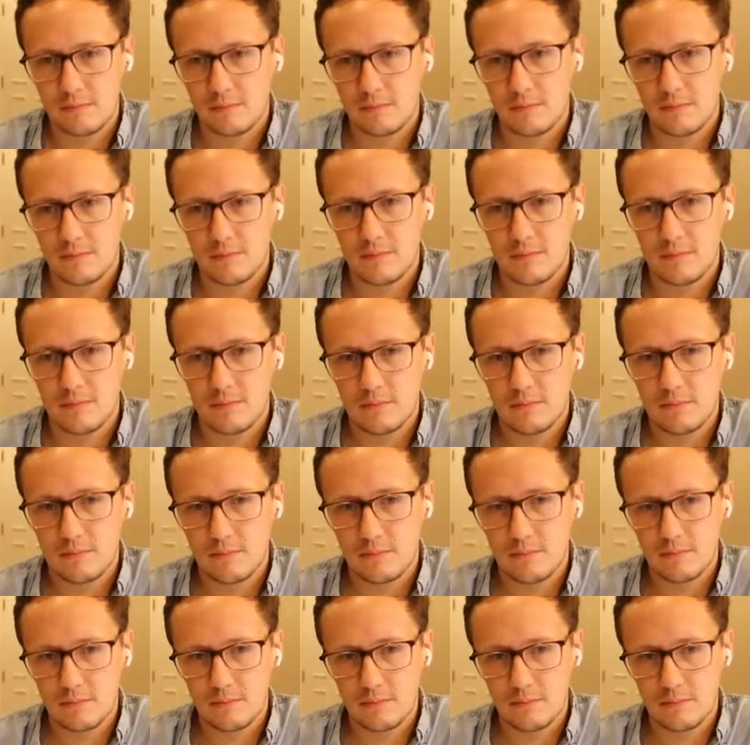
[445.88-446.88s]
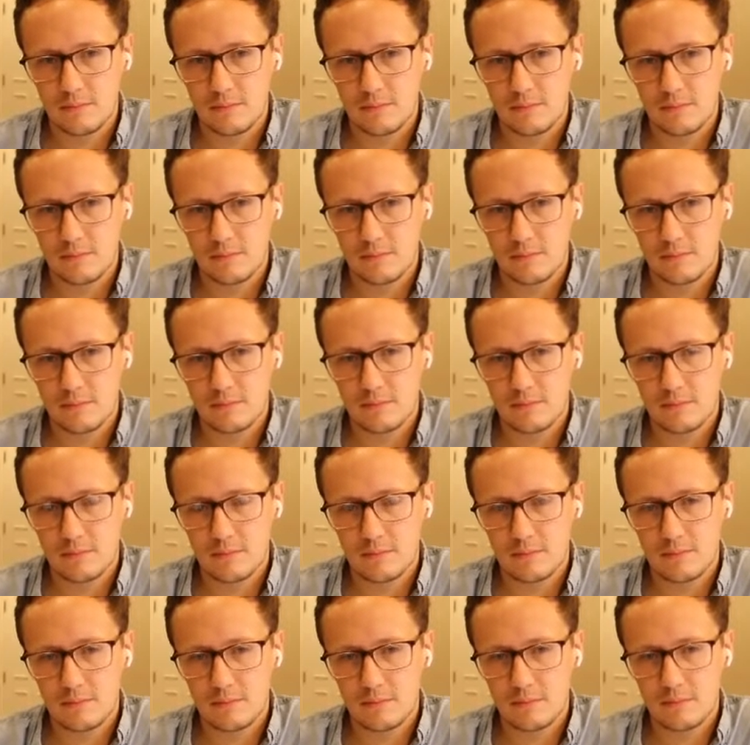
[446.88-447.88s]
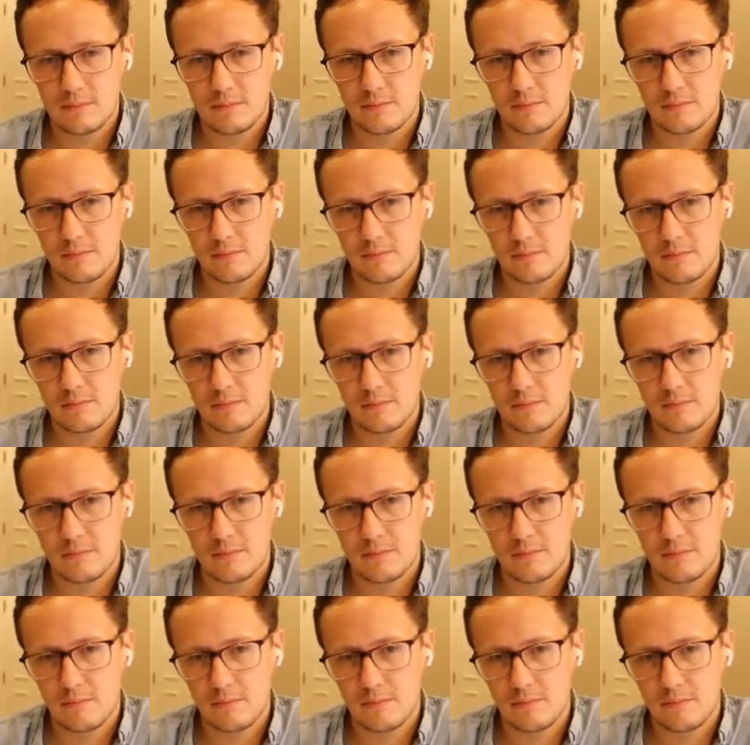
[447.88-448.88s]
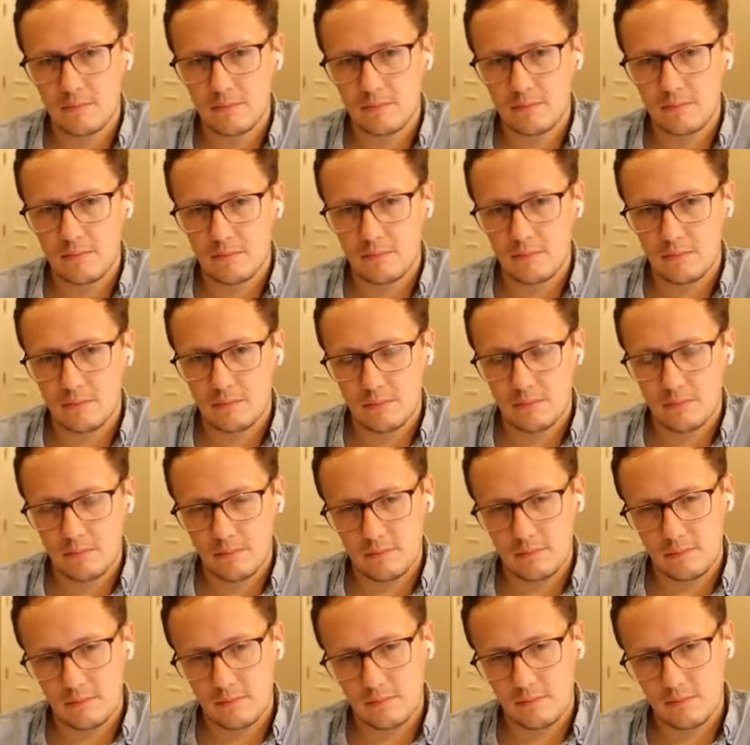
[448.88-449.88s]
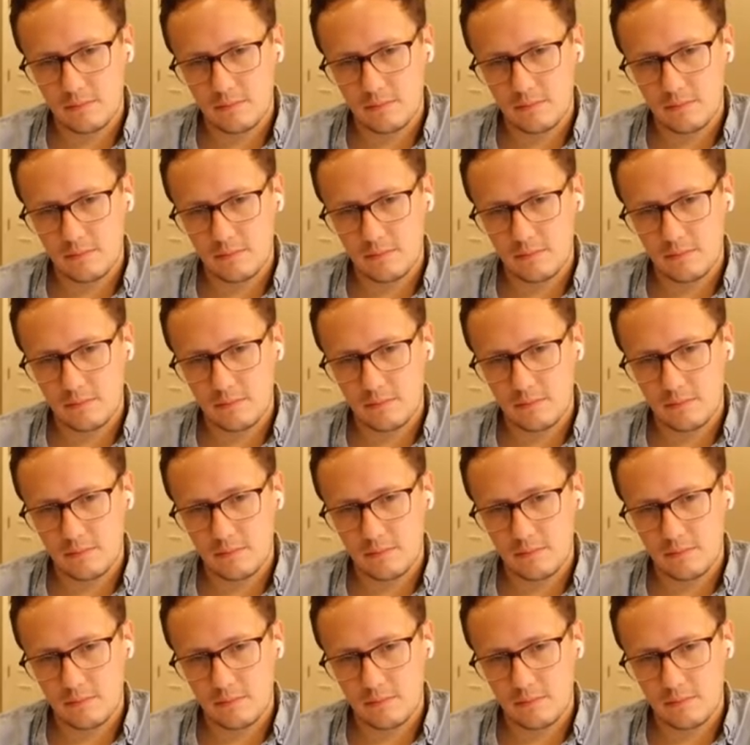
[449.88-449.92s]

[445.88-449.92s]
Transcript: (silent)